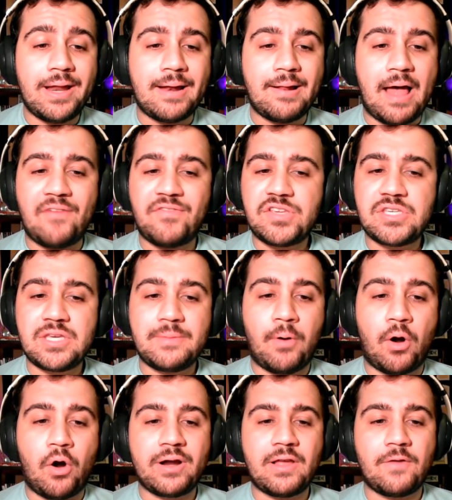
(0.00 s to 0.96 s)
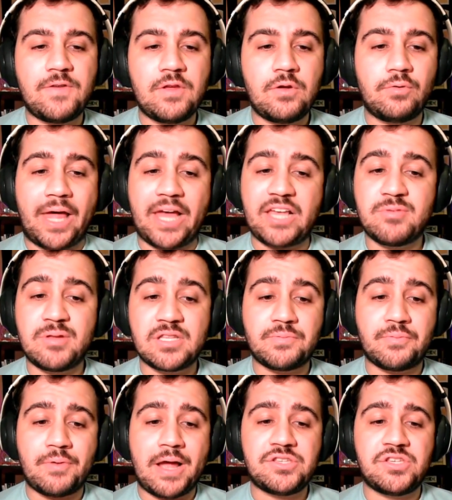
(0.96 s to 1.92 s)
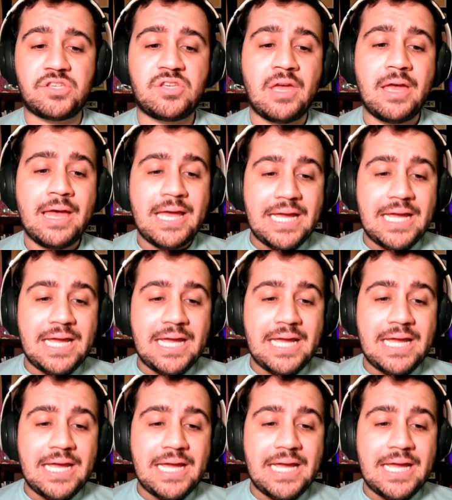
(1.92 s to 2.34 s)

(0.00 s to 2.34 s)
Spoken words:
And obviously, barring a few last-minute surprises,